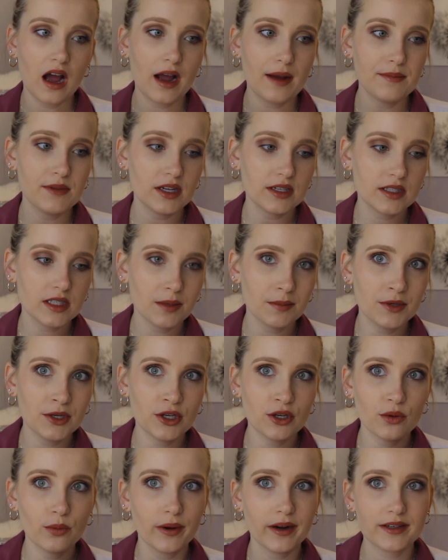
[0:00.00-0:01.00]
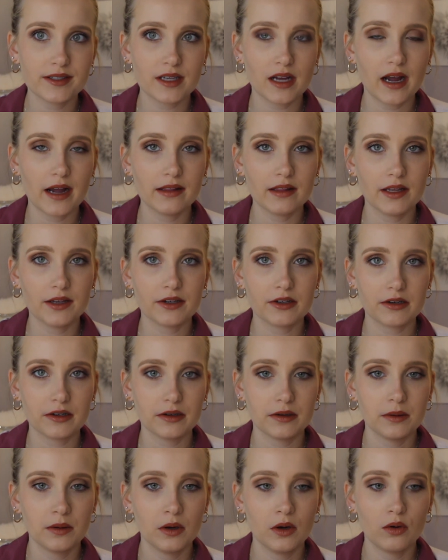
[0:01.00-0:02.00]
I'm not someone who wears
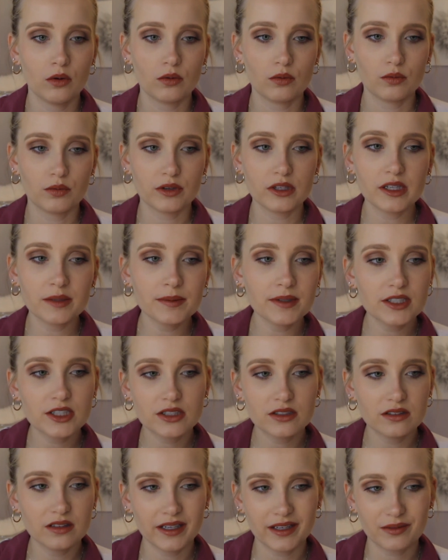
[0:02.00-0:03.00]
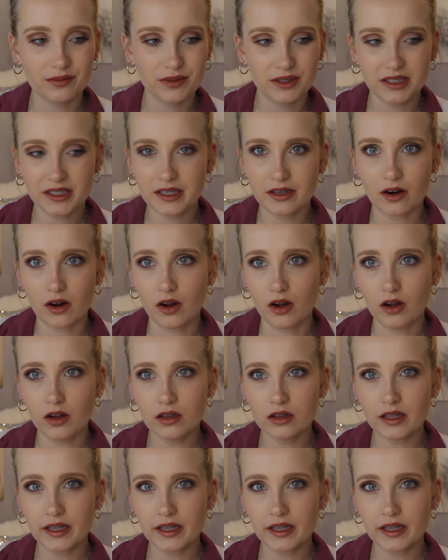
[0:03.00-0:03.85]
eyeliner really much, like really all.